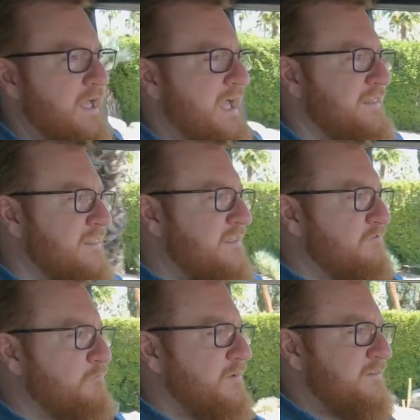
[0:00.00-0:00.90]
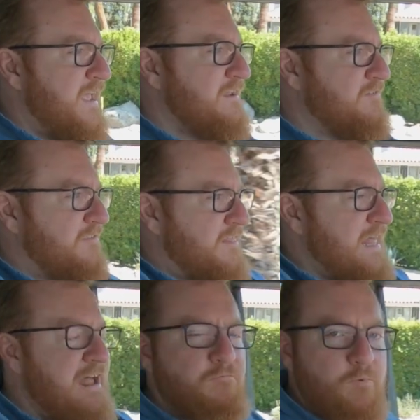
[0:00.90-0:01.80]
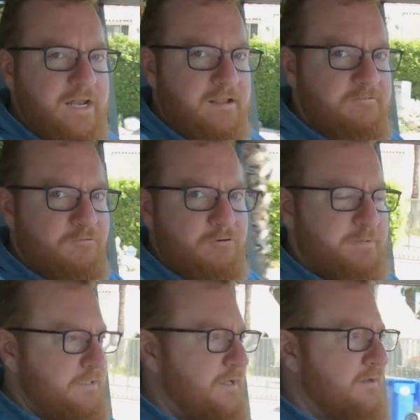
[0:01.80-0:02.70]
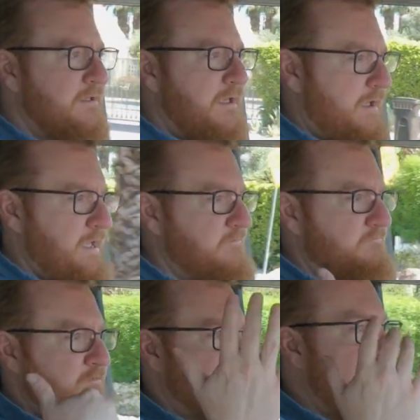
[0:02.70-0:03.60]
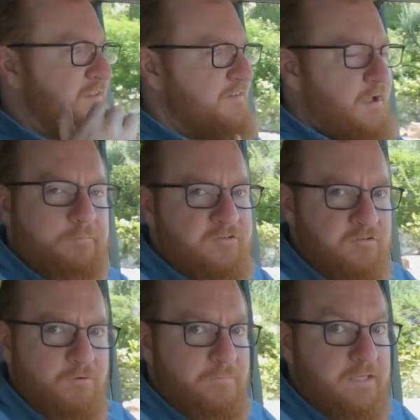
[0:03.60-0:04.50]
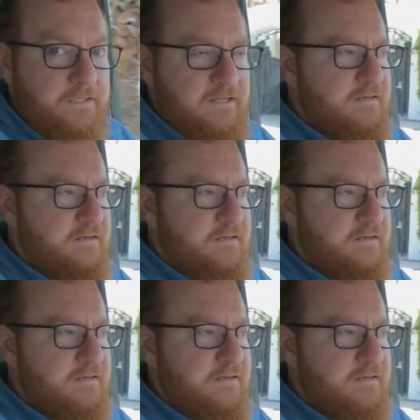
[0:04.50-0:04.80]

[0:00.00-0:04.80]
And this one takes that winning formula and cranks it up to 1,000,000.